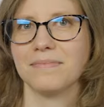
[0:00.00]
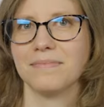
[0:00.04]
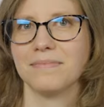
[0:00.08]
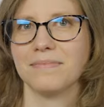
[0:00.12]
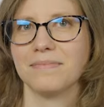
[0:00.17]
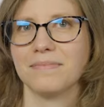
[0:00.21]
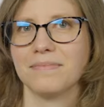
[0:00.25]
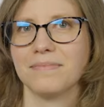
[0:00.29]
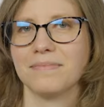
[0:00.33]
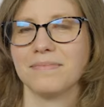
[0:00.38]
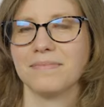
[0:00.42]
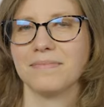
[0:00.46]

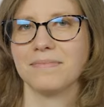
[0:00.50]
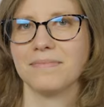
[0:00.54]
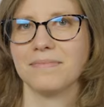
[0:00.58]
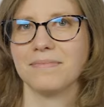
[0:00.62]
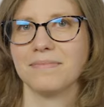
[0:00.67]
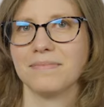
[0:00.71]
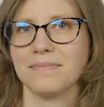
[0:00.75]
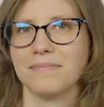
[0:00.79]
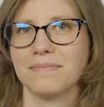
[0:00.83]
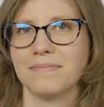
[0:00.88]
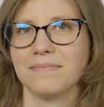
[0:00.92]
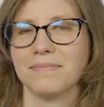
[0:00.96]

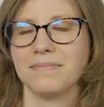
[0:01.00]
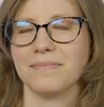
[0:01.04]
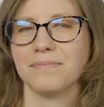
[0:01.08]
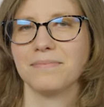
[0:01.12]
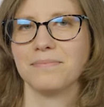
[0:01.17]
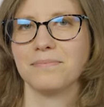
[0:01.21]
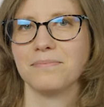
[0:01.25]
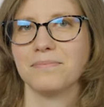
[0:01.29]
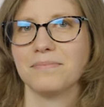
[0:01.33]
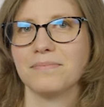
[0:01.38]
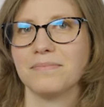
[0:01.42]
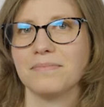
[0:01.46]

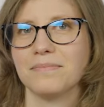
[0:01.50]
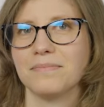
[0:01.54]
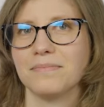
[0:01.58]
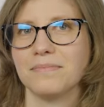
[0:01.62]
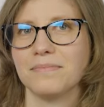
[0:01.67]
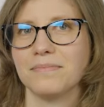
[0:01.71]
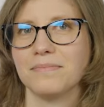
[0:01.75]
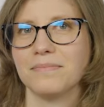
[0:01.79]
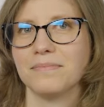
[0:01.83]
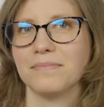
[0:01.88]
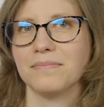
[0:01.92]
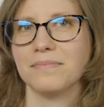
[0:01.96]

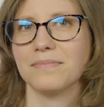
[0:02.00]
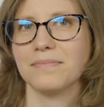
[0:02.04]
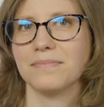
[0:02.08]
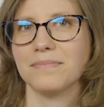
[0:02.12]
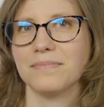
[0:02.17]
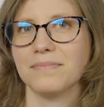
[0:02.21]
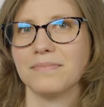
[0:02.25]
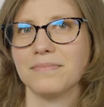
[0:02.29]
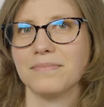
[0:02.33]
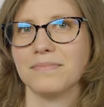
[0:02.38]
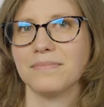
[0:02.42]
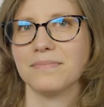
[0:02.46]

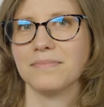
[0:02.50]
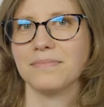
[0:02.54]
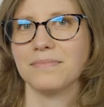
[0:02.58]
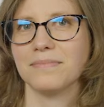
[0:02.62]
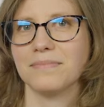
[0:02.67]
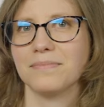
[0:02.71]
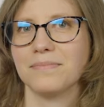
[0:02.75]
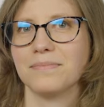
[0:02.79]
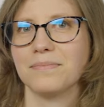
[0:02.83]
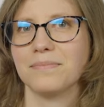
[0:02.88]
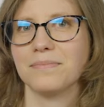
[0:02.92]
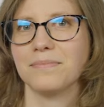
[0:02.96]

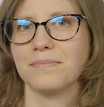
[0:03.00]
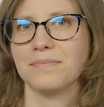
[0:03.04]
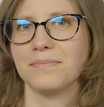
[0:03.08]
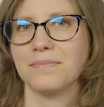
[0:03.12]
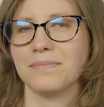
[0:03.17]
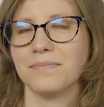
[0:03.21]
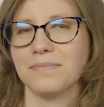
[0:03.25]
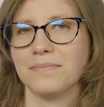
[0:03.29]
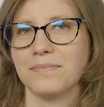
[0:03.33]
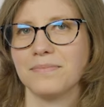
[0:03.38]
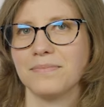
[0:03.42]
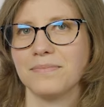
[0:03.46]

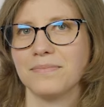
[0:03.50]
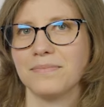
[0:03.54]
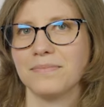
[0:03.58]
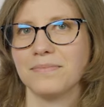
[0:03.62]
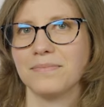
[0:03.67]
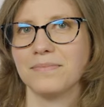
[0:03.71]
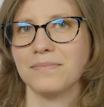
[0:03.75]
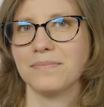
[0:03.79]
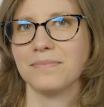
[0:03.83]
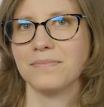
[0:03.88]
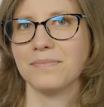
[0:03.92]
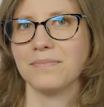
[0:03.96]

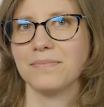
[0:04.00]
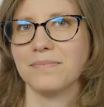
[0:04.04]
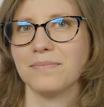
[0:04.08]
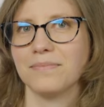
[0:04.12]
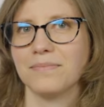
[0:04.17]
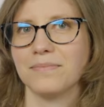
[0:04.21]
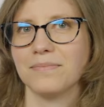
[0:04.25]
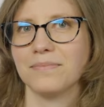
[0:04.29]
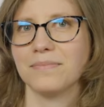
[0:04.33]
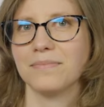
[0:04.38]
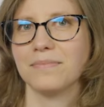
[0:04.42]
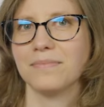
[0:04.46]

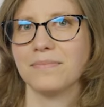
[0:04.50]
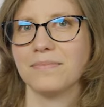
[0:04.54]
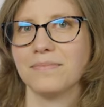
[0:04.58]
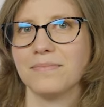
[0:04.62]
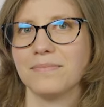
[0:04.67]
No words are spoken by the person on screen.